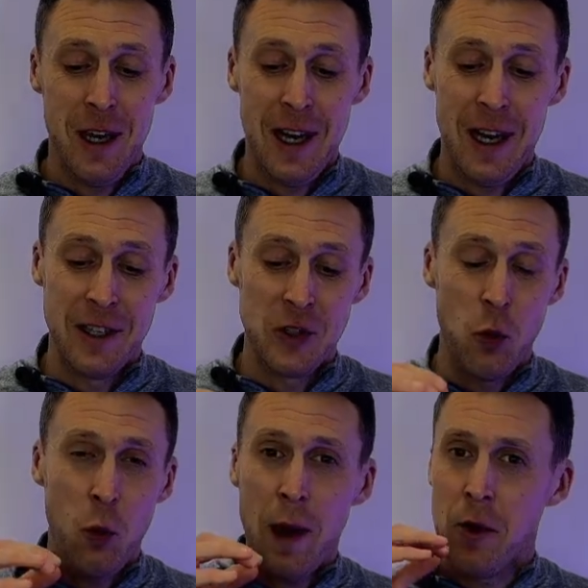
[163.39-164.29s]
And
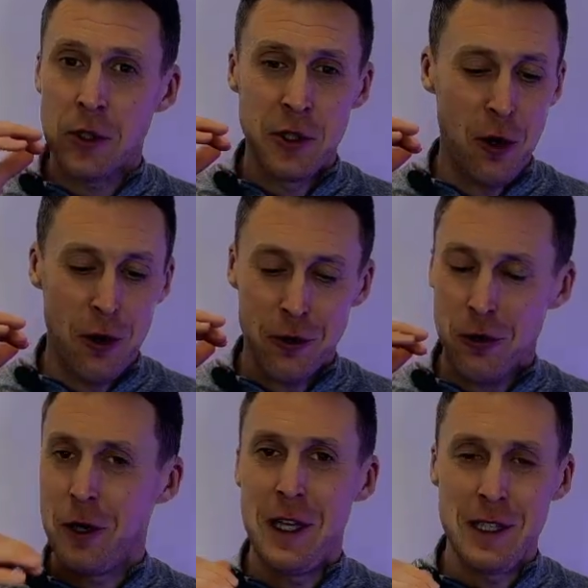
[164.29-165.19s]
while it's not
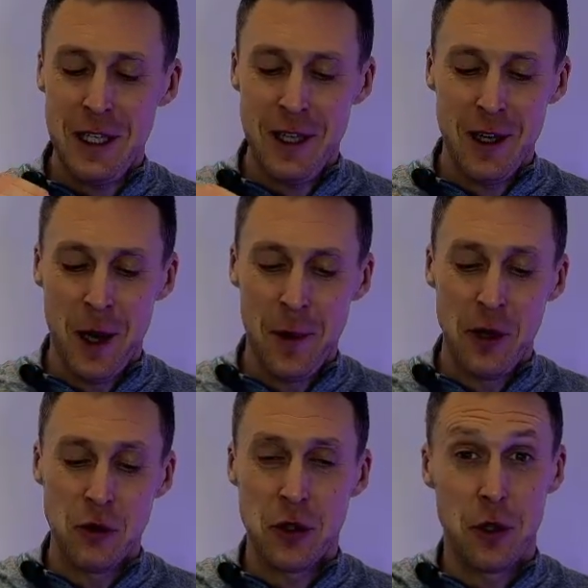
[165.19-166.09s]
crazy
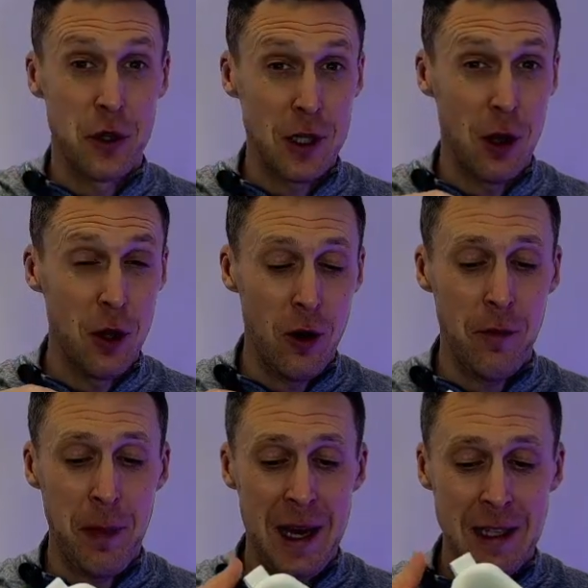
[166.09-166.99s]
amounts, there is a lot
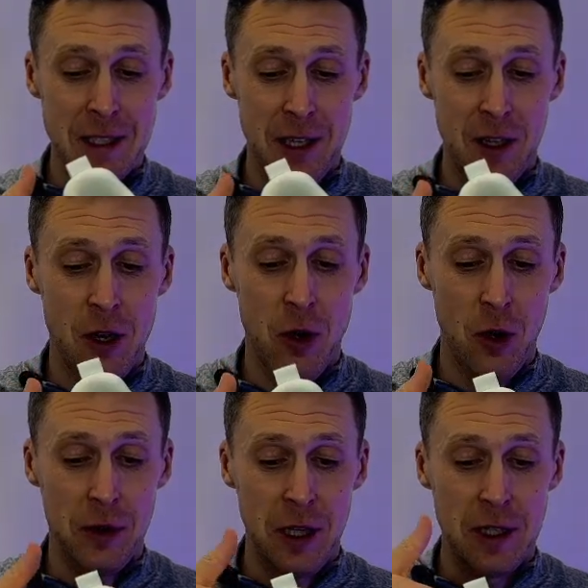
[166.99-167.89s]
of padding
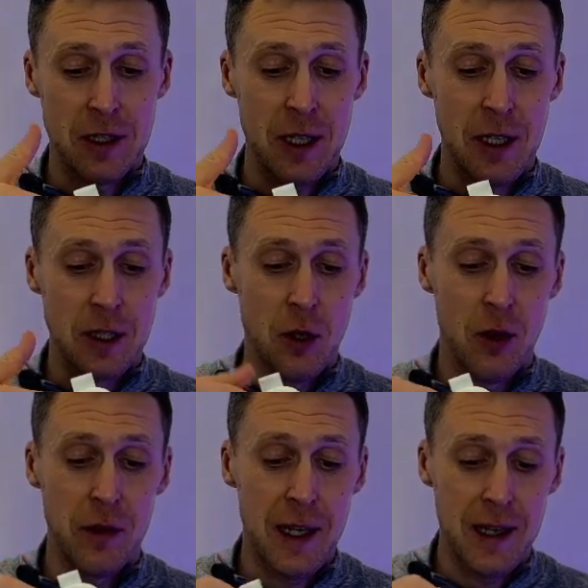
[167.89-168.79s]
on the inside
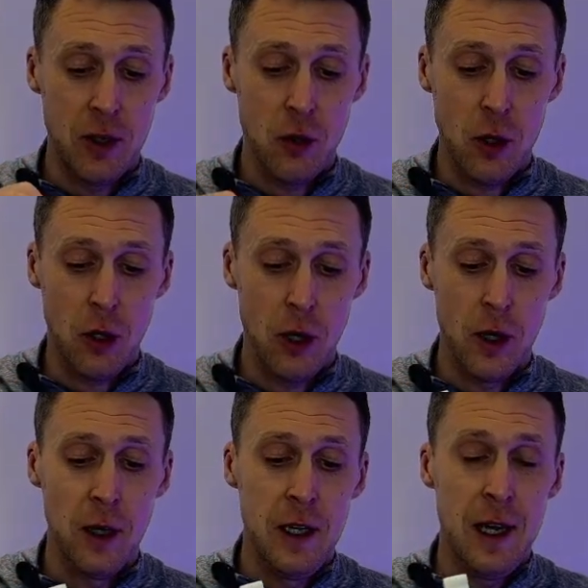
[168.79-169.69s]
of the ankle
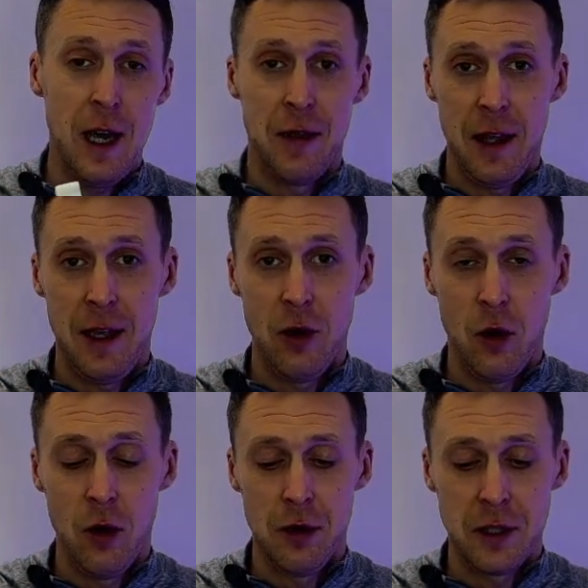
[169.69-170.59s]
collar and then
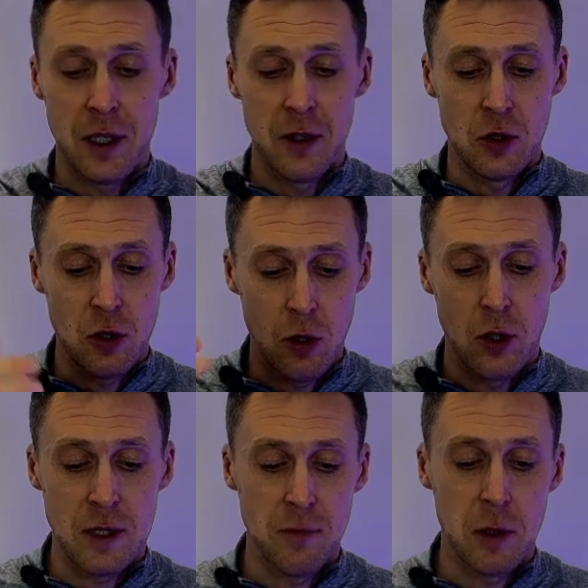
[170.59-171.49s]
on the tongue. So
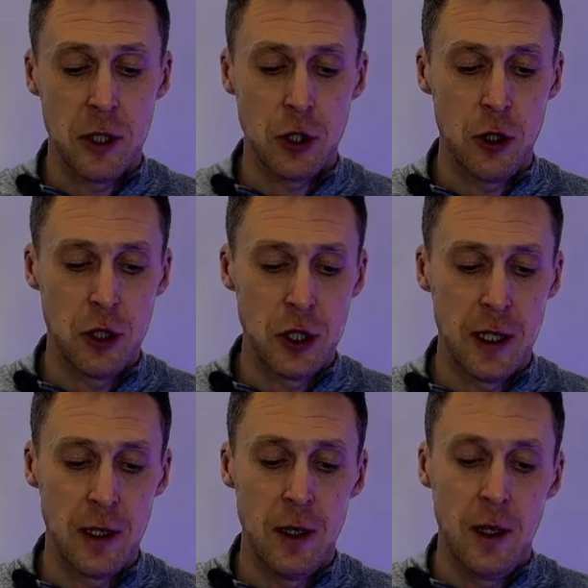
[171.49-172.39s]
lots of plush cushioning.